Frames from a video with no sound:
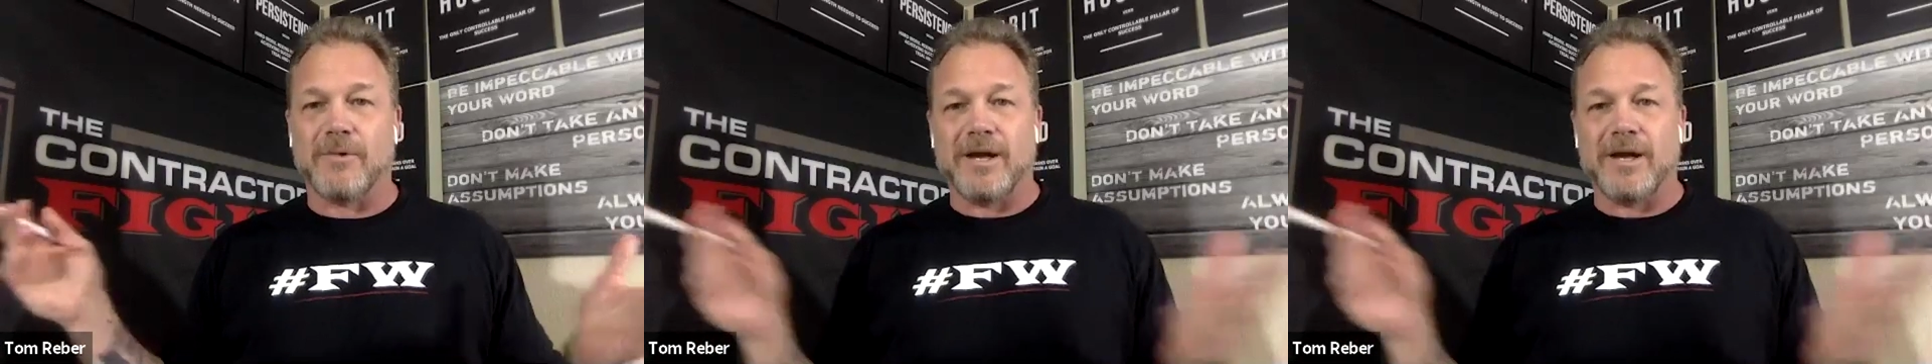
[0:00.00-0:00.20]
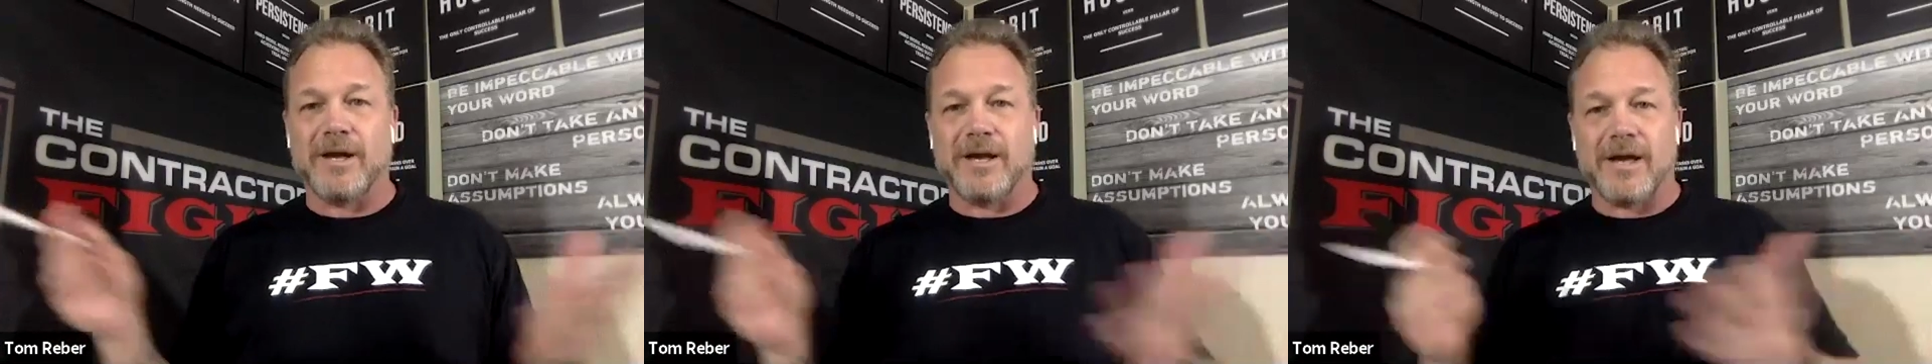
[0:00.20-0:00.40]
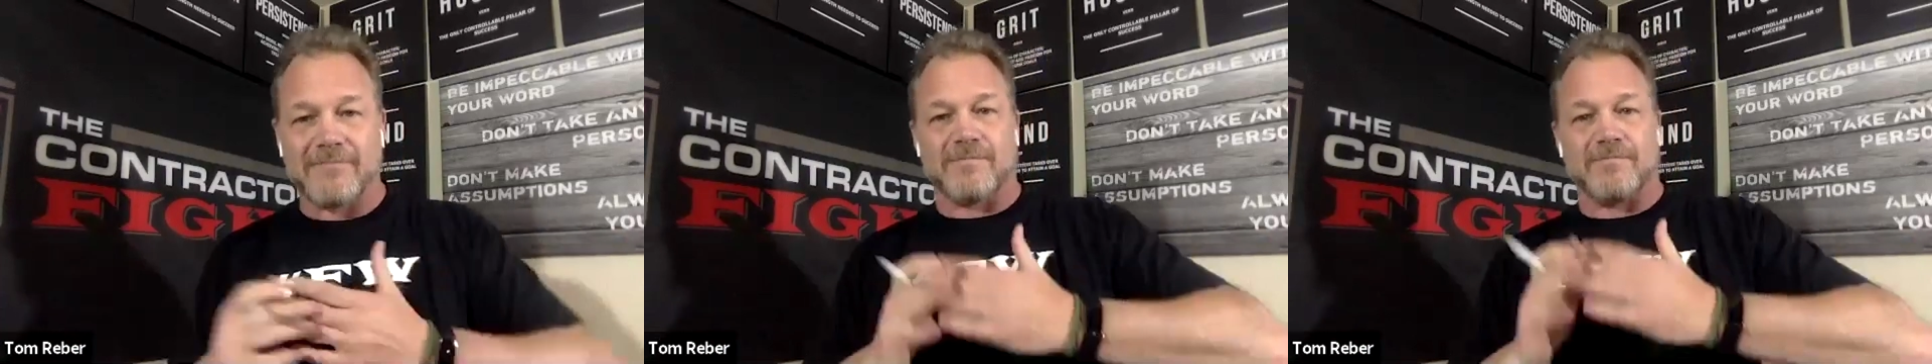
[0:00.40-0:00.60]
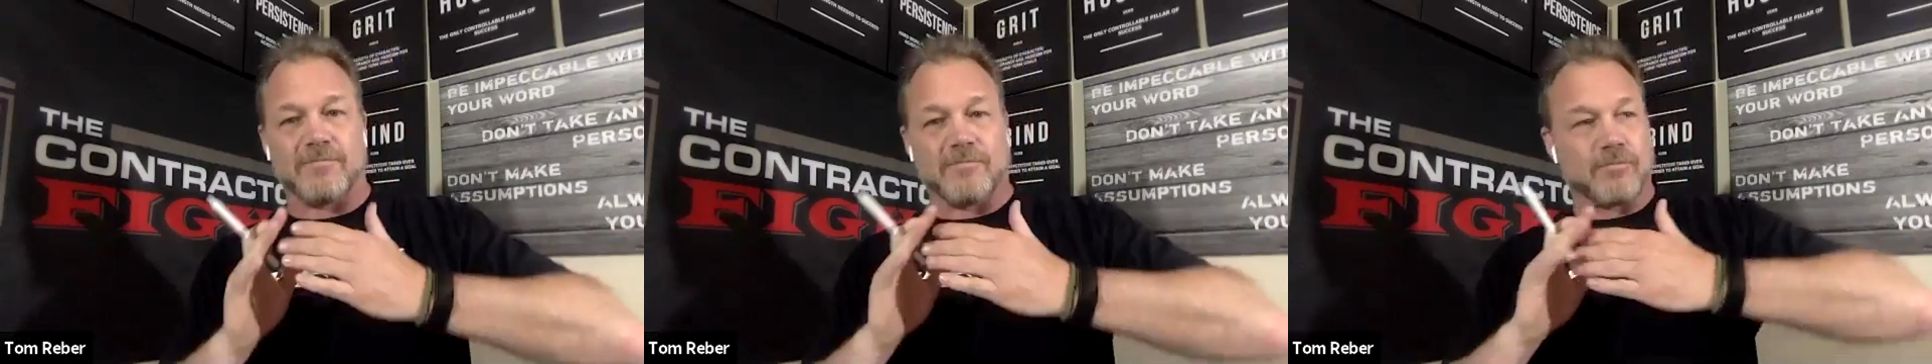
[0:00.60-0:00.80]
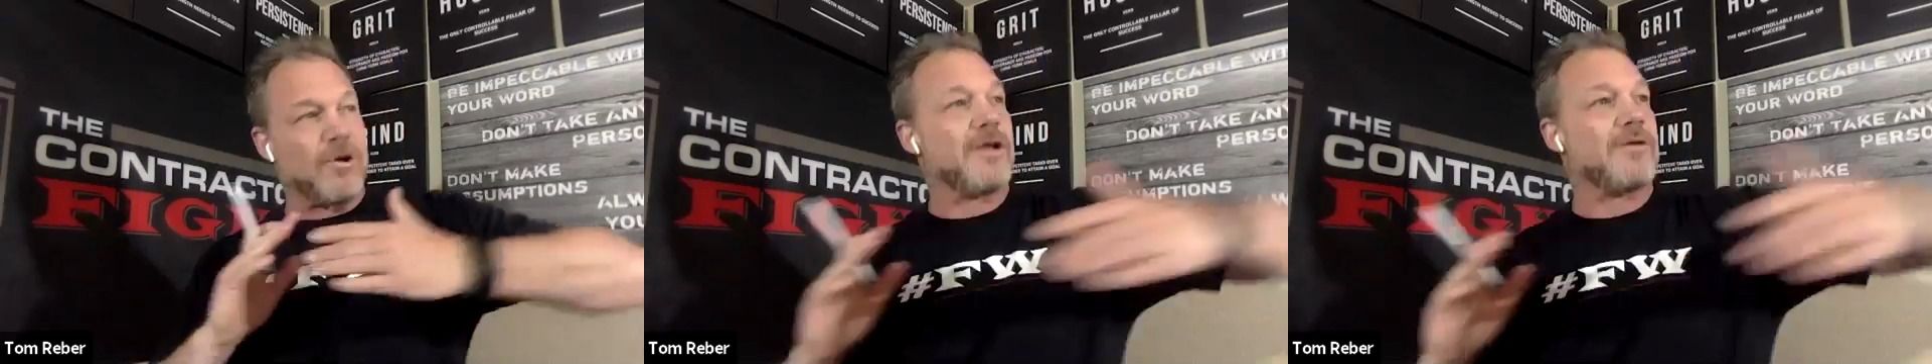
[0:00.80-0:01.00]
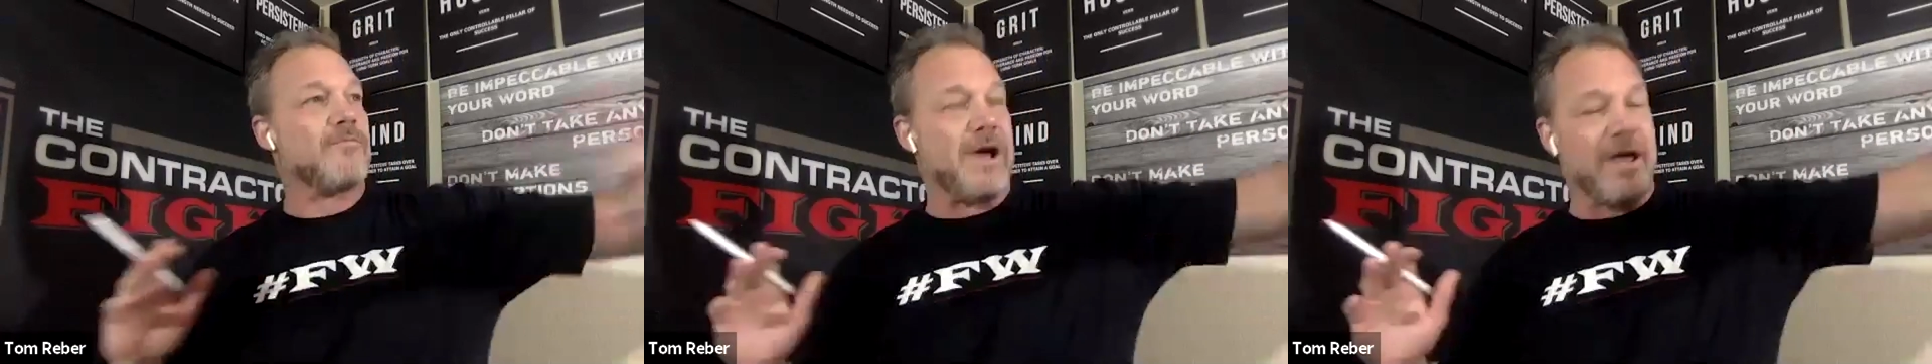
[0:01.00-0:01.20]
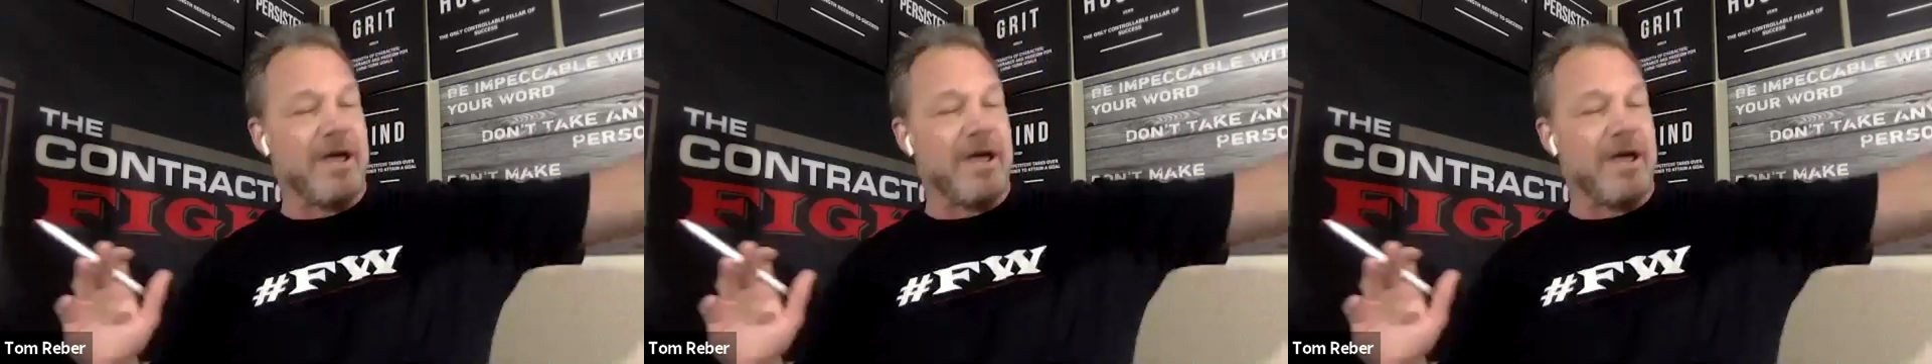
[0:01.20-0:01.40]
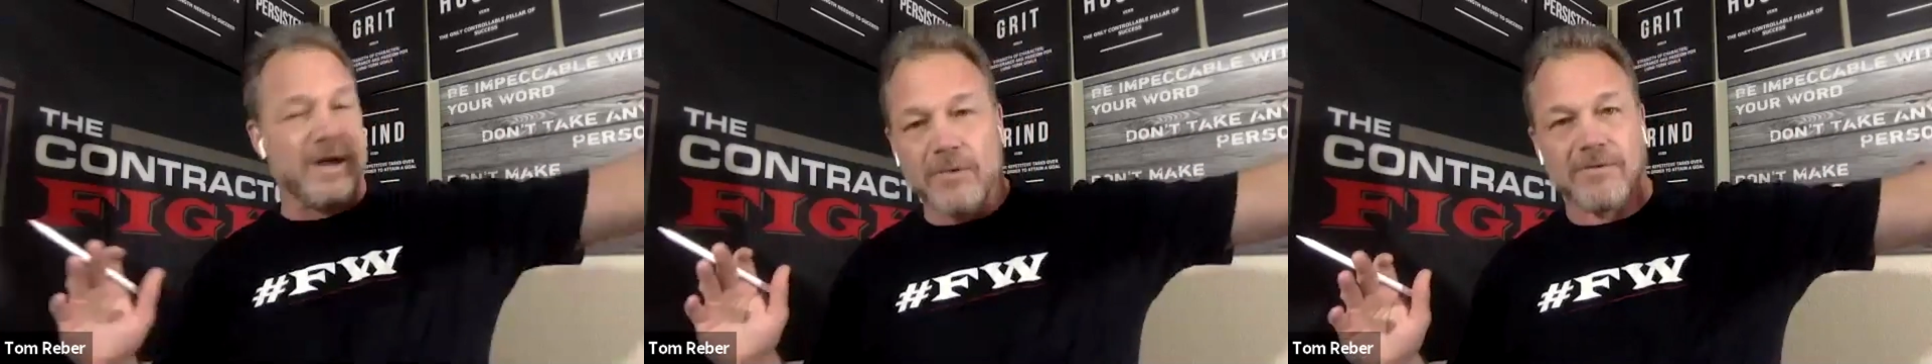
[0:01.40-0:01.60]
And we have some
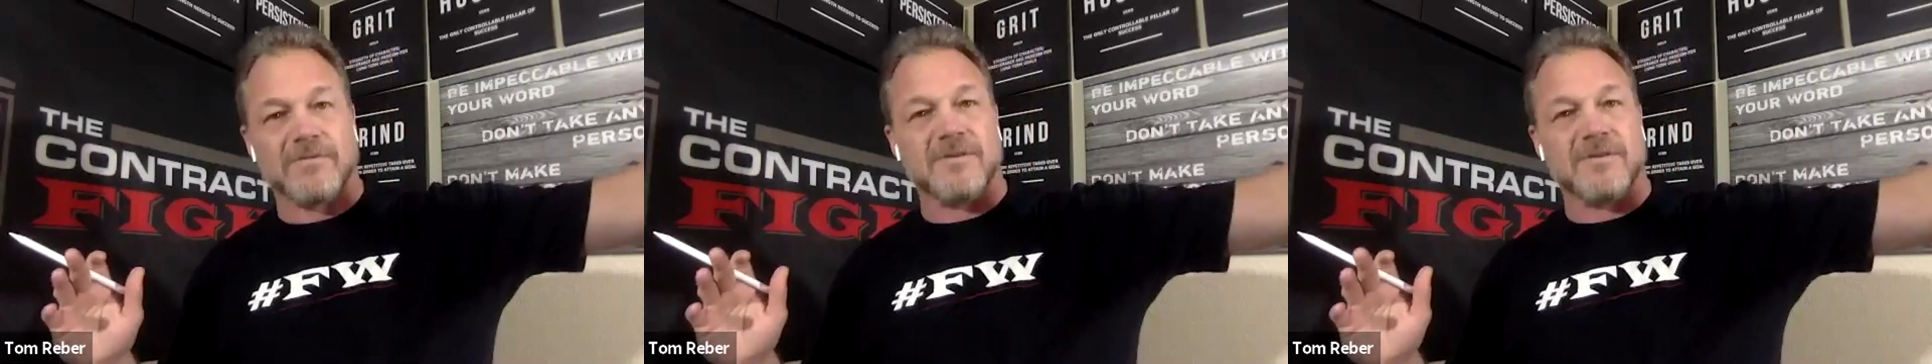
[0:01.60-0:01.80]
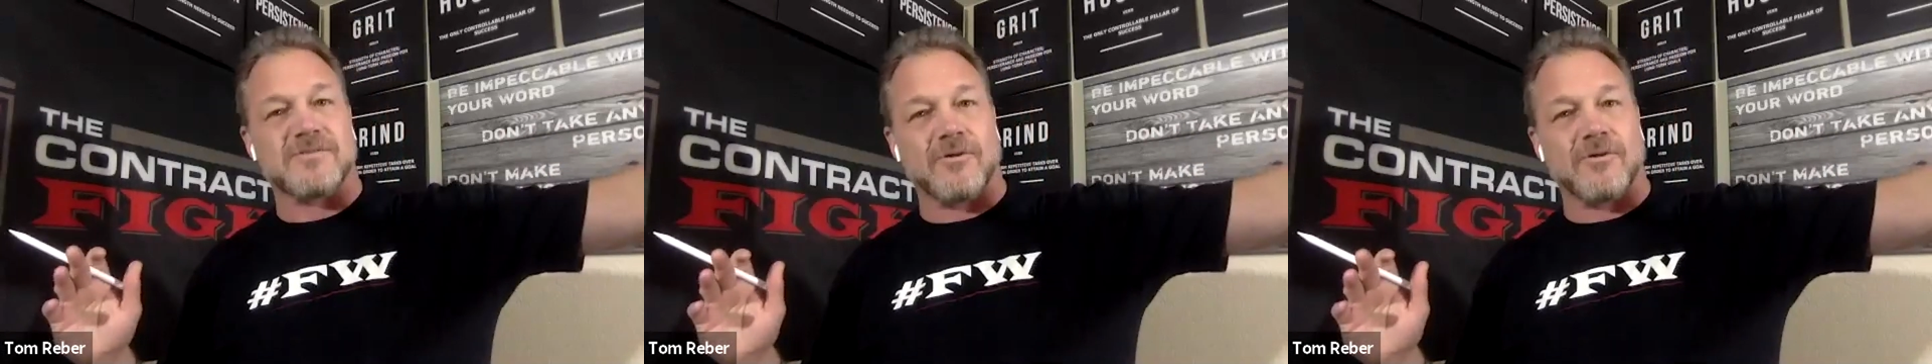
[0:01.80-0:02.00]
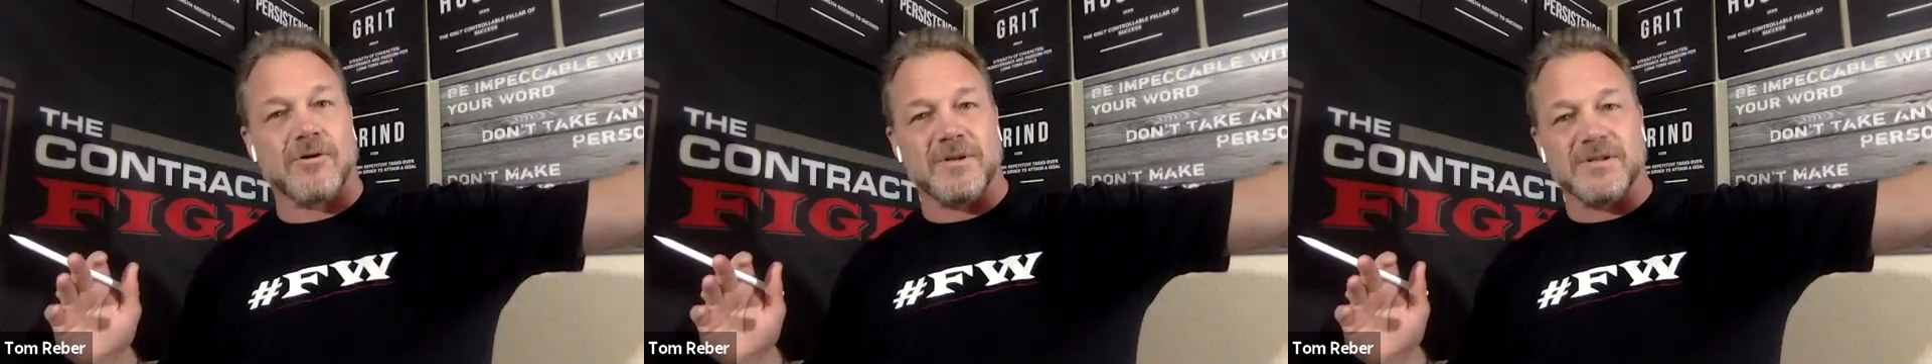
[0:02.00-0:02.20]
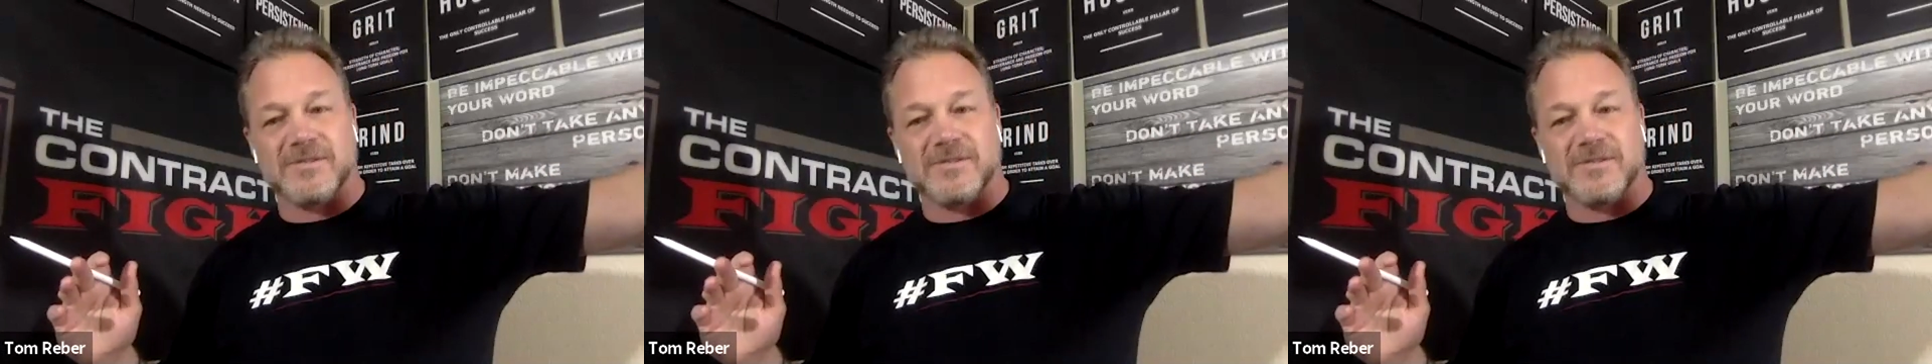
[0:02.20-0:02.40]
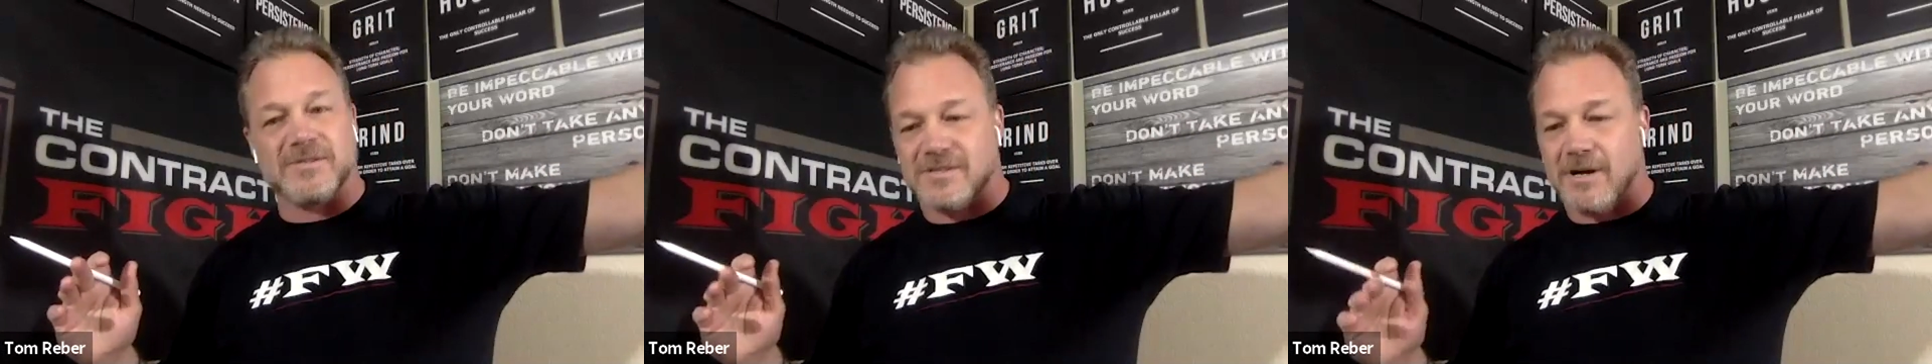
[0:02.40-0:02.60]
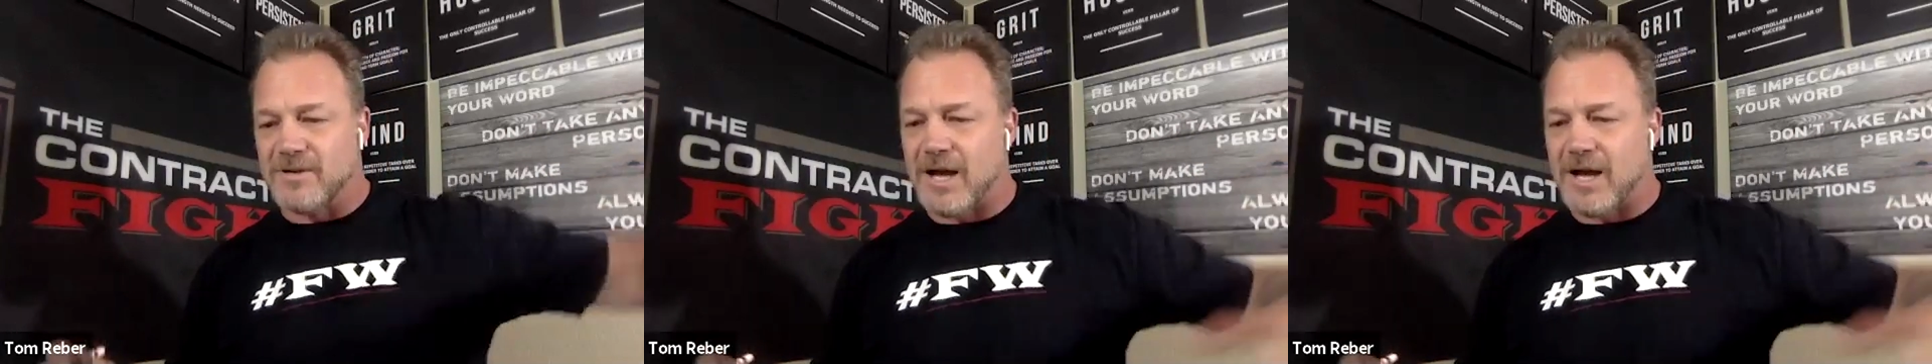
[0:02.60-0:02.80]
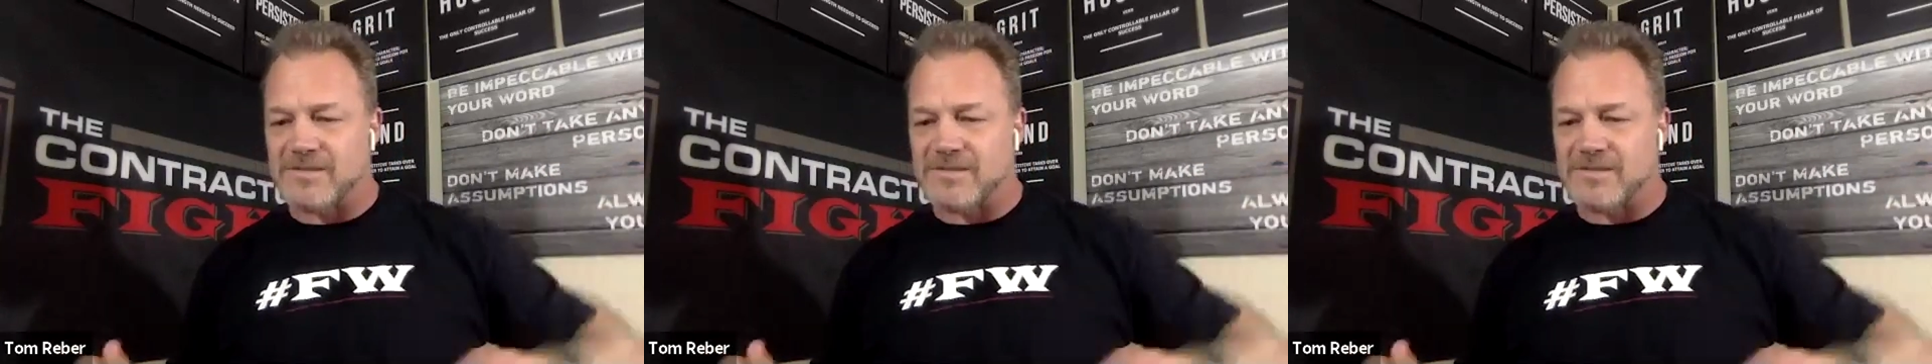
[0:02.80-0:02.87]
runway to weather the storm and stuff.